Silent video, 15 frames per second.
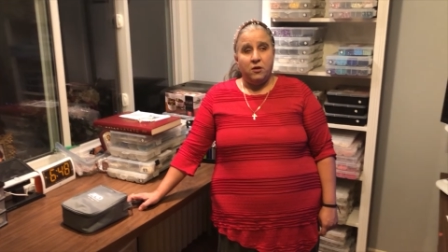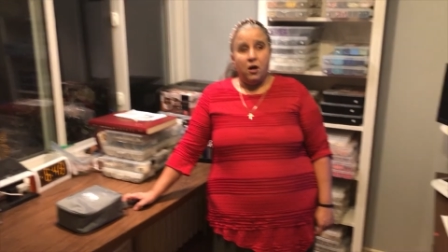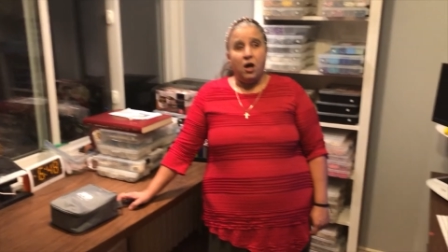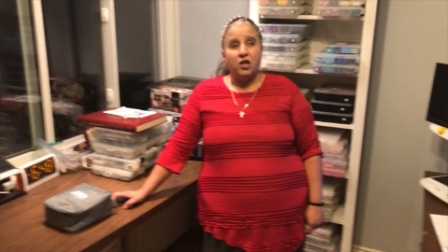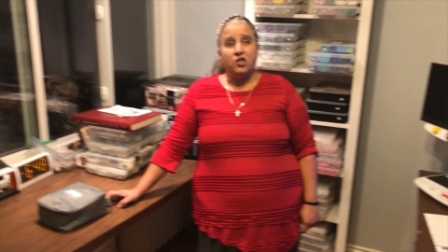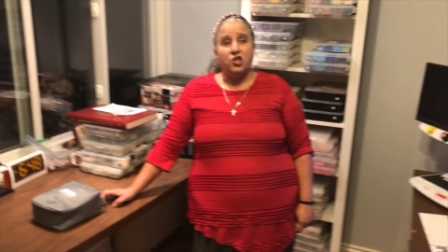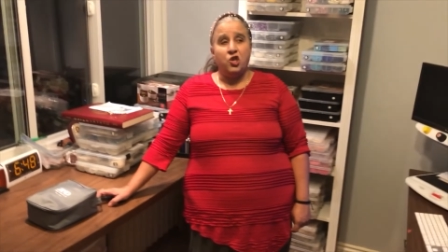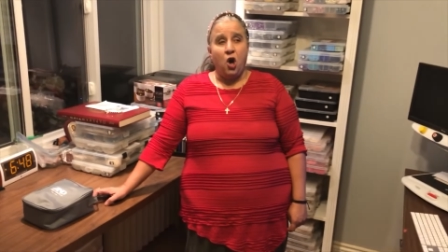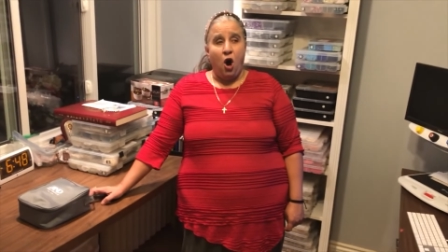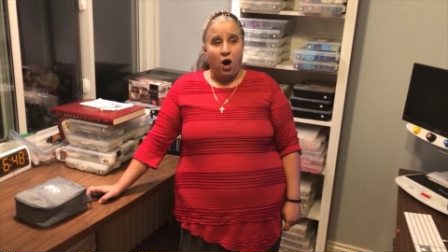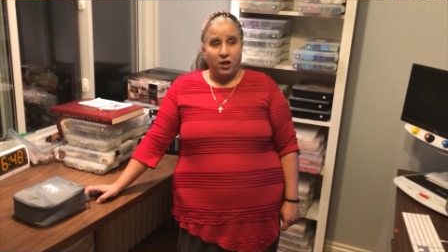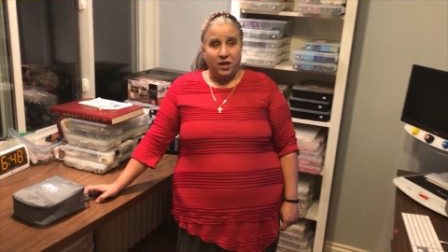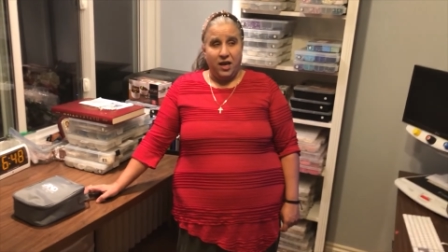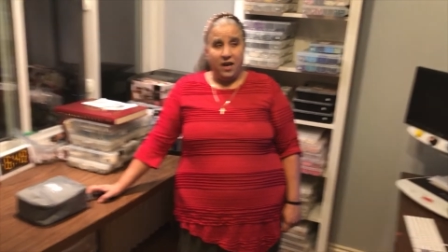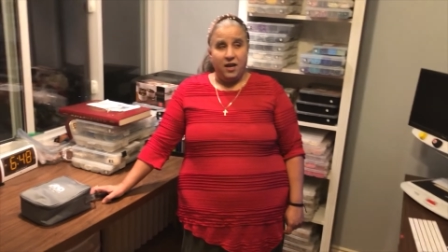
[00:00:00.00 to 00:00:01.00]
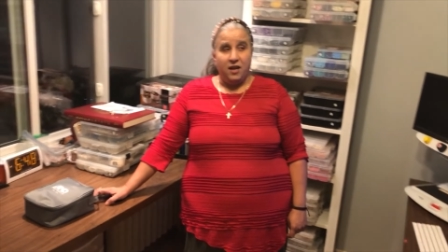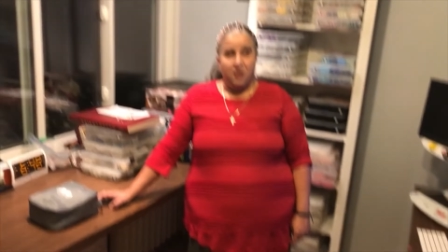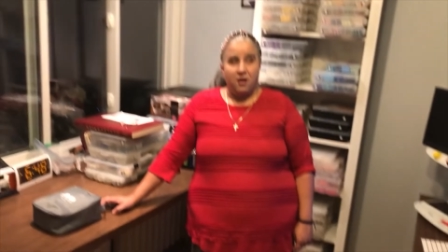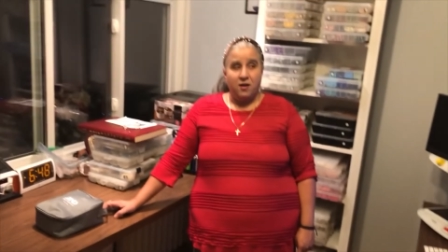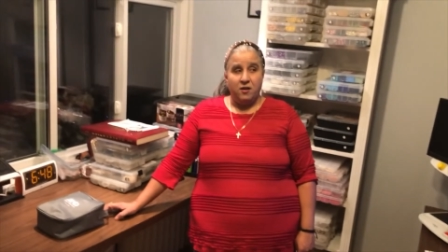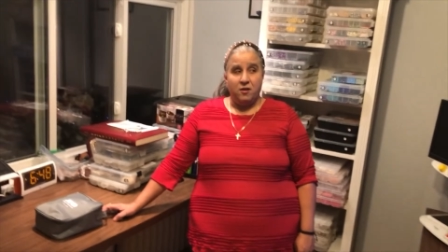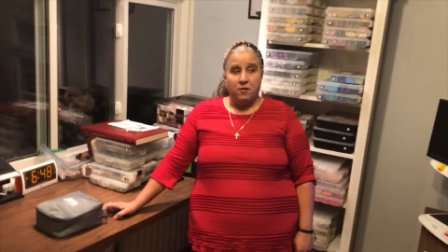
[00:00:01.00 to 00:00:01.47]
a talking
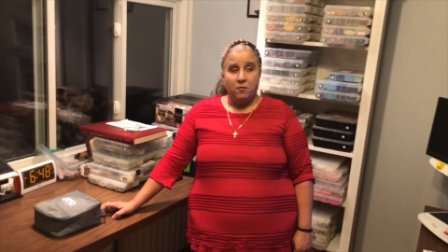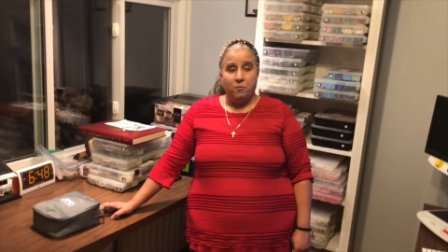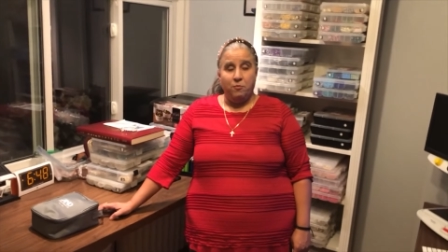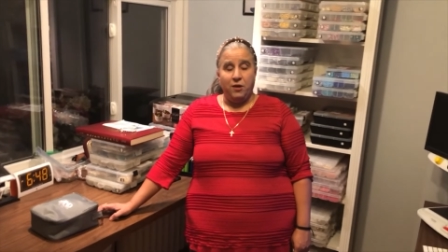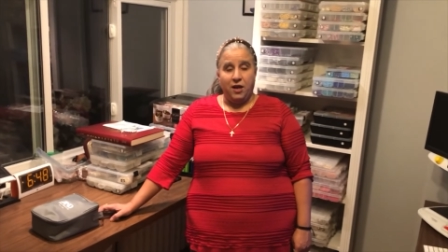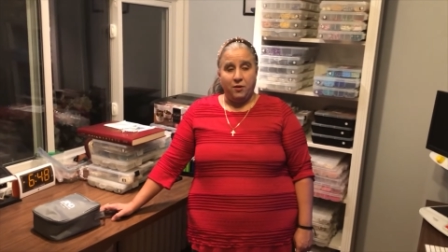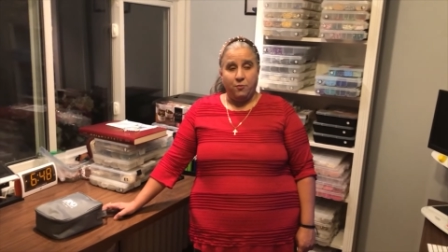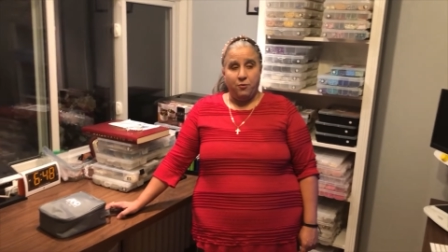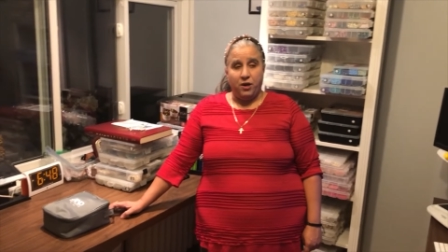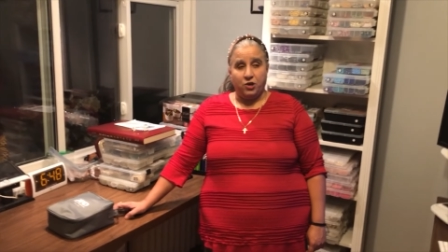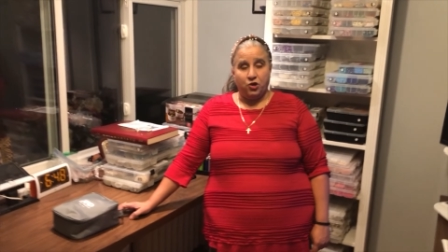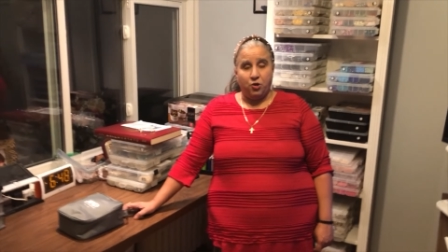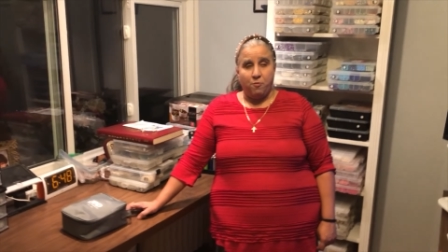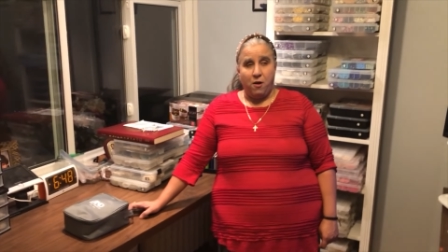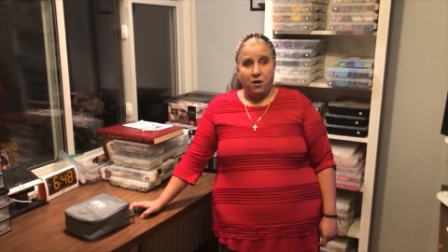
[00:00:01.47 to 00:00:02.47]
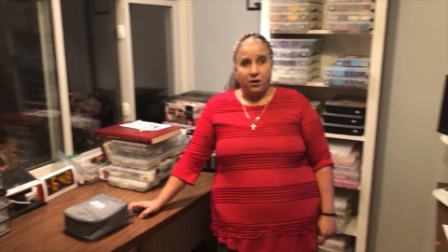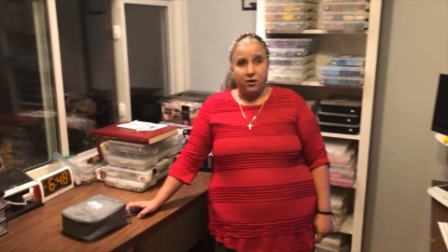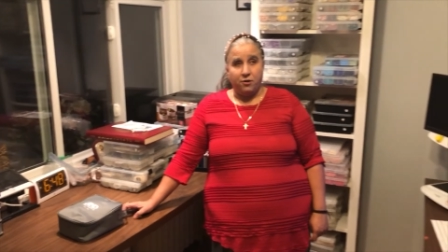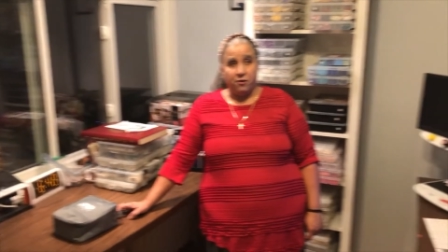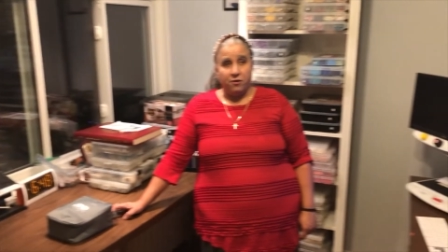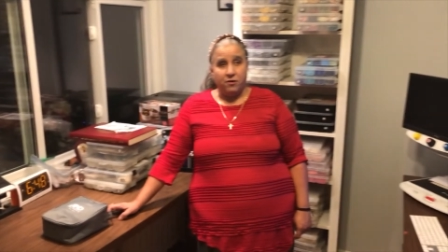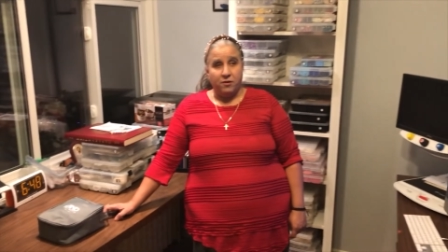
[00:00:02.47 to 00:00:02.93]
blood pressure
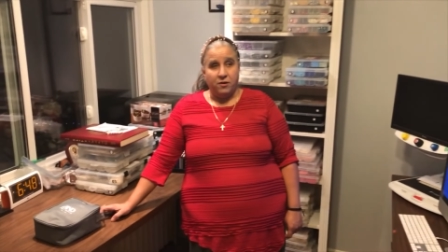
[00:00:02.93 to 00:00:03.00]
monitor.